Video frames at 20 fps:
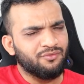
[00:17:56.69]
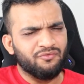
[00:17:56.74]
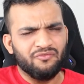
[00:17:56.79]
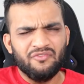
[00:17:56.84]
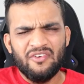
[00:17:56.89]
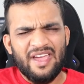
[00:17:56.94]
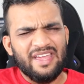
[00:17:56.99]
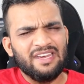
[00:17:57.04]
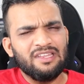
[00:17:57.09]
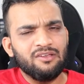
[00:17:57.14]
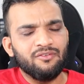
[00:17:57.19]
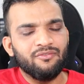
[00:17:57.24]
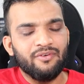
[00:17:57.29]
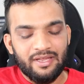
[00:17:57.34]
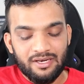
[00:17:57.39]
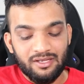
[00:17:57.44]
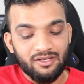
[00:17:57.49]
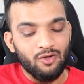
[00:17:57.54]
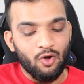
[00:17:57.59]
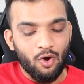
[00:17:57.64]
very,
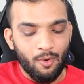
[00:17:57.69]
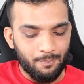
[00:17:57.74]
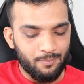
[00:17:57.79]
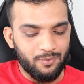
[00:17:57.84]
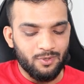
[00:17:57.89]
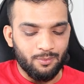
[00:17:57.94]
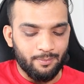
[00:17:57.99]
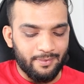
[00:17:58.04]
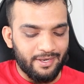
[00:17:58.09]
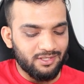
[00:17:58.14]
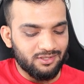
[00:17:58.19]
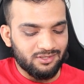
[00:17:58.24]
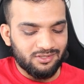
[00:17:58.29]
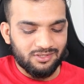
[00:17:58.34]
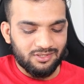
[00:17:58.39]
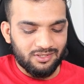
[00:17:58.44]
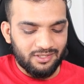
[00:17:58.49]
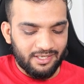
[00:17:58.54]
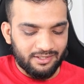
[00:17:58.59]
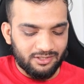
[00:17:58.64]
very
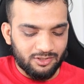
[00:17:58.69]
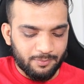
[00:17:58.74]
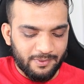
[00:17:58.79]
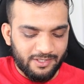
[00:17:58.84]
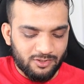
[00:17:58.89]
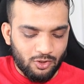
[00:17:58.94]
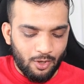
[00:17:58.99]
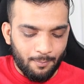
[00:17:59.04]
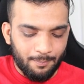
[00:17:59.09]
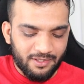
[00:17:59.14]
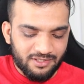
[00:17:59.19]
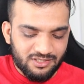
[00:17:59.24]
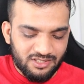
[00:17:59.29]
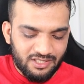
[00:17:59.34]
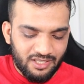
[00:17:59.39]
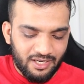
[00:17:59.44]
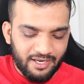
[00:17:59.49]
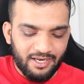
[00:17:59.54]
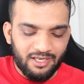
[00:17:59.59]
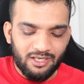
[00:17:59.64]
optimized. And the space
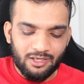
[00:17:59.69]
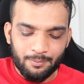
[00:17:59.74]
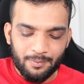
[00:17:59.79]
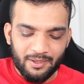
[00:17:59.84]
complexity, again,